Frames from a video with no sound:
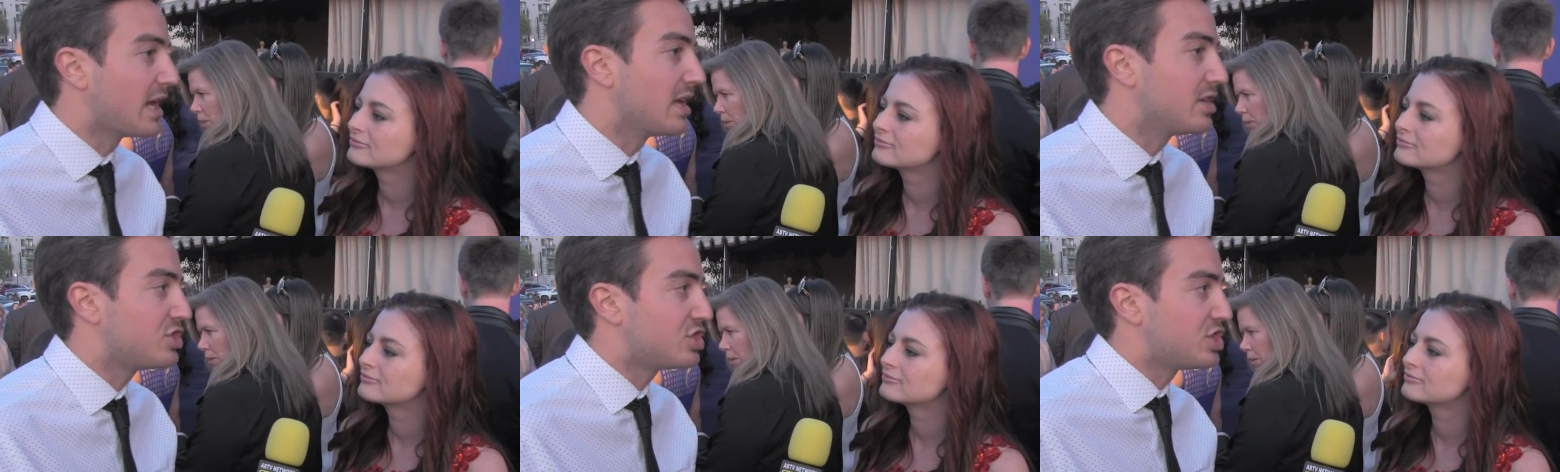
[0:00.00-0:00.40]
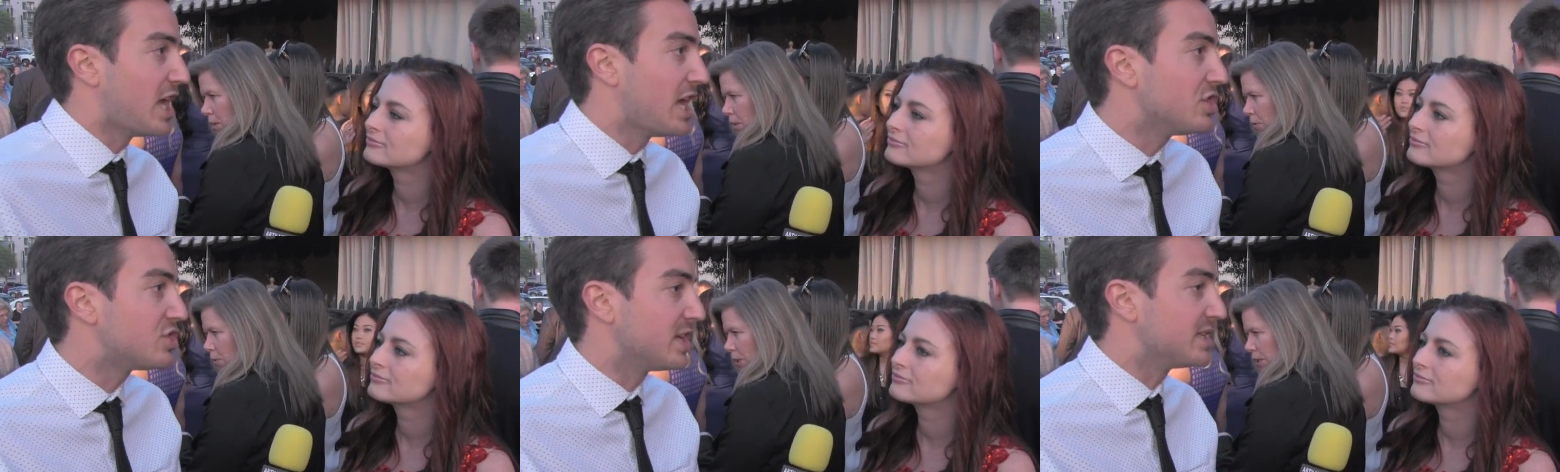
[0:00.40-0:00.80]
Speaker 1: kind of
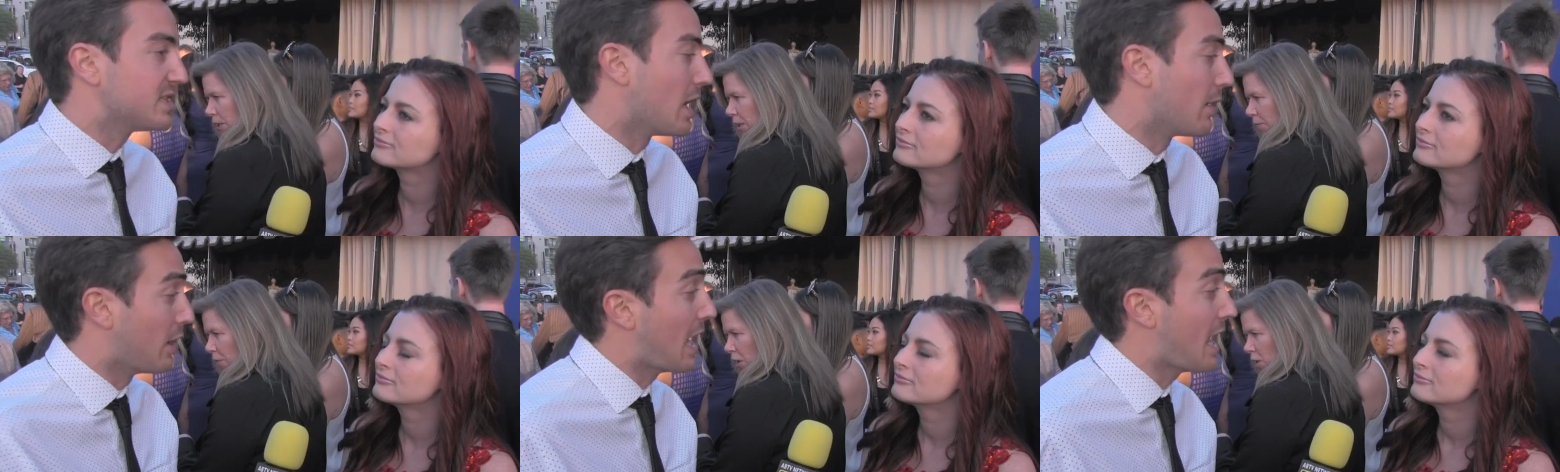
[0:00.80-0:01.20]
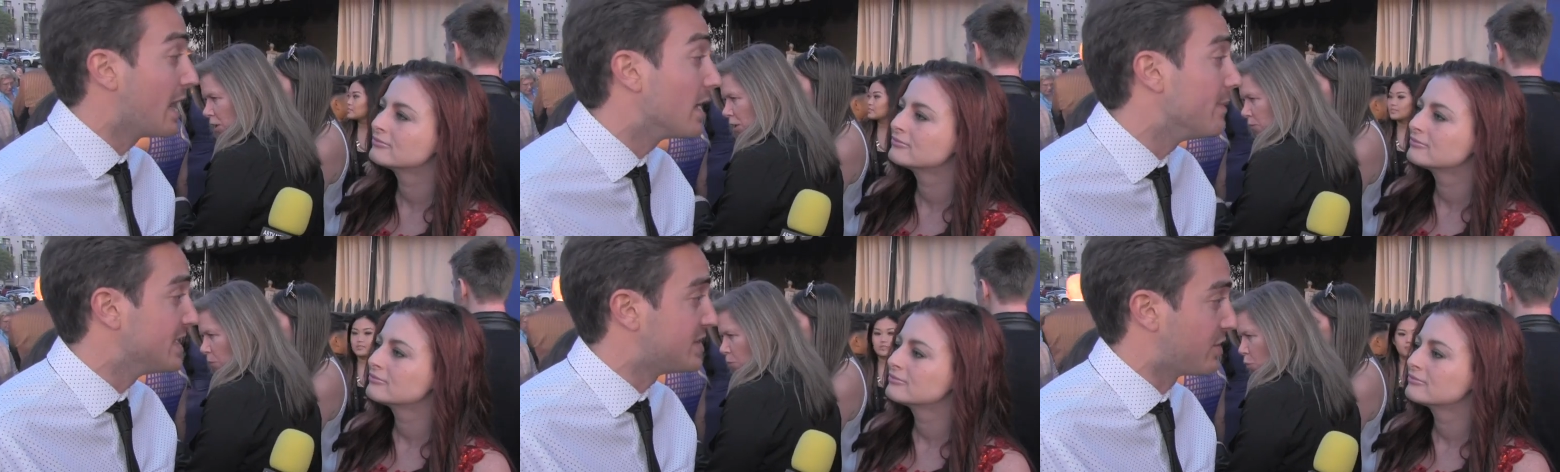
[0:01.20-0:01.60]
change things out
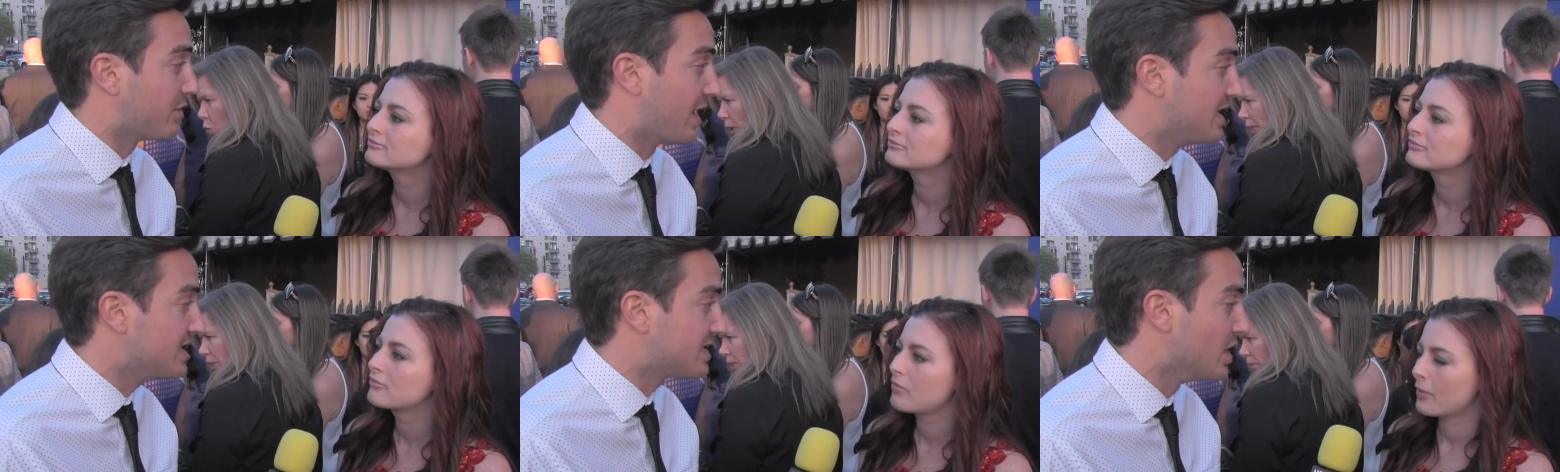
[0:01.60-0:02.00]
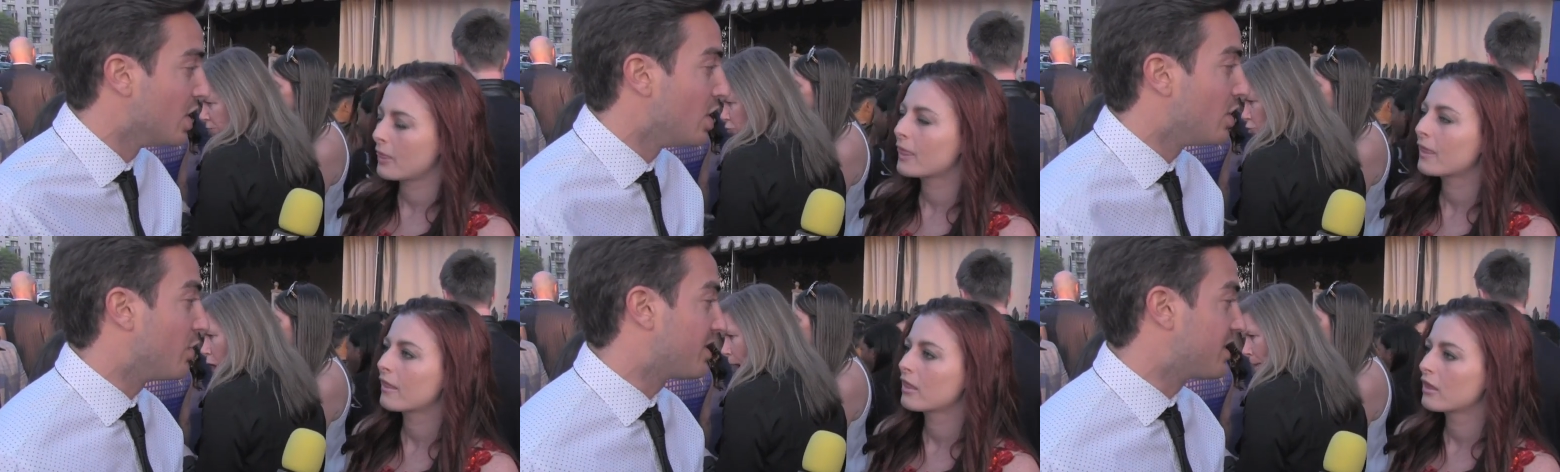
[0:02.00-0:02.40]
and Amazing Race
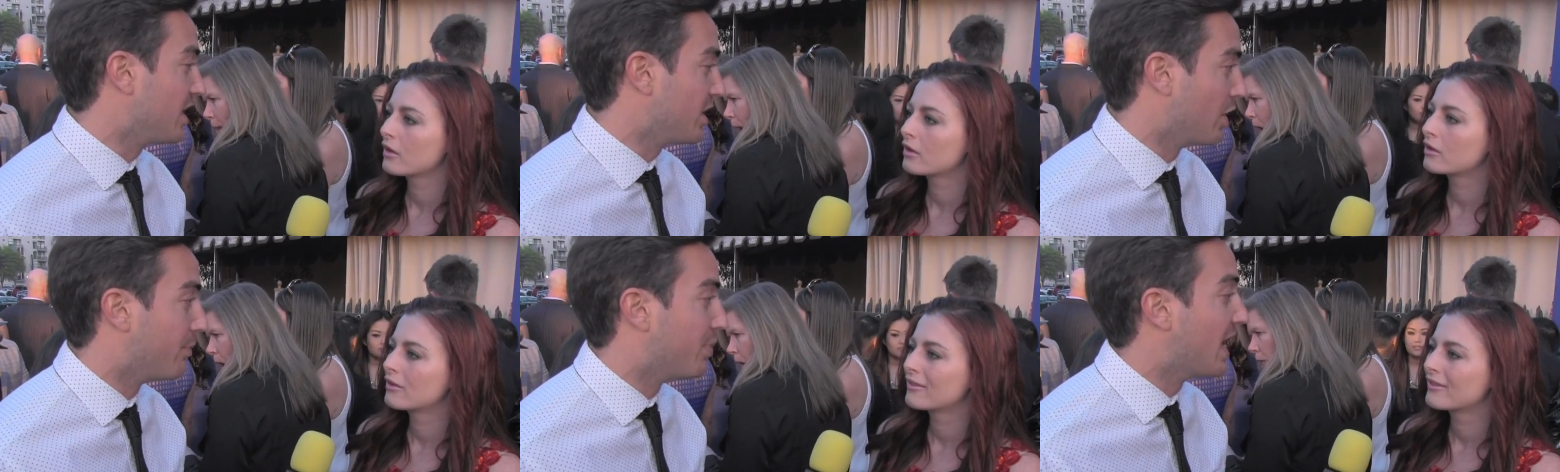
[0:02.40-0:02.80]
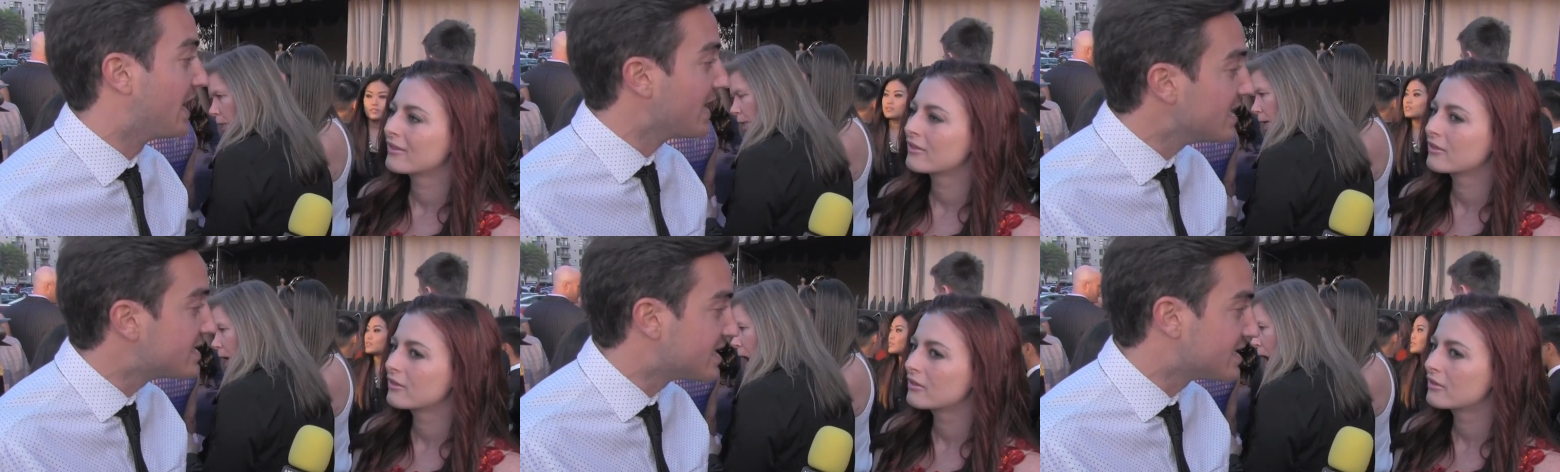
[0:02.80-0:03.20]
with the you know blind
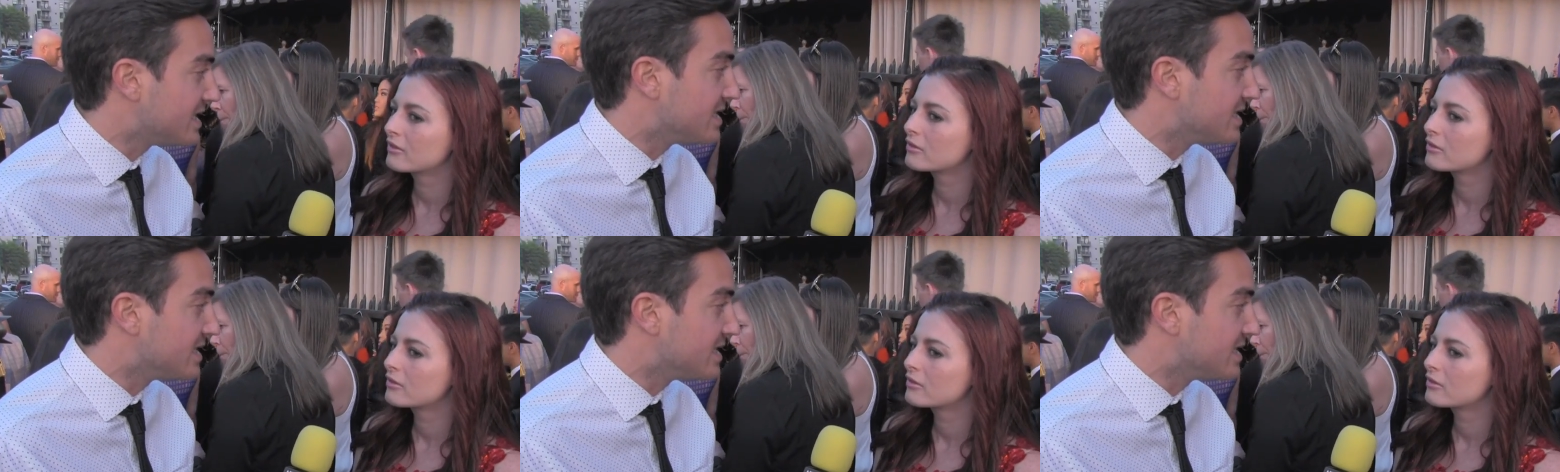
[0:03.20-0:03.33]
dates this